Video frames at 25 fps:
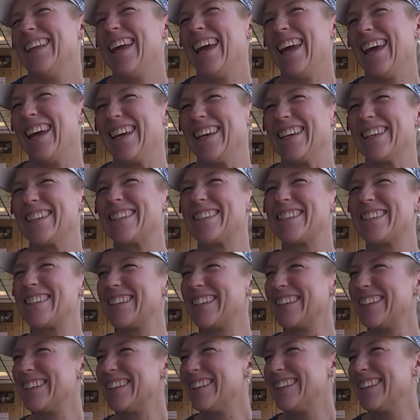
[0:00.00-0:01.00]

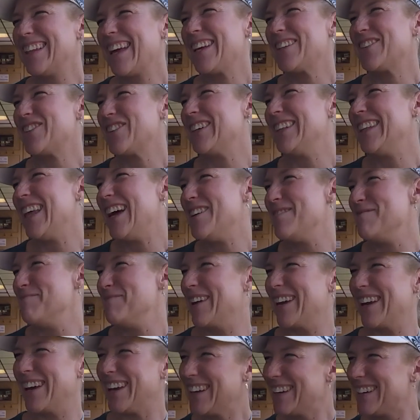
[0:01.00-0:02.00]
Thanks. Thanks for letting
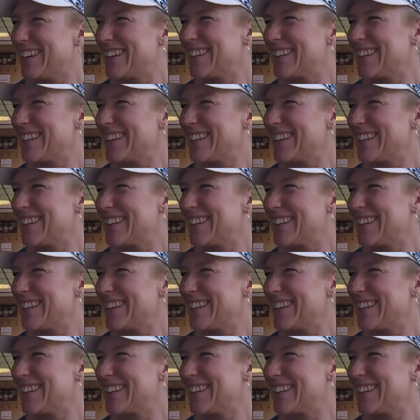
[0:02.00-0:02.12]
me.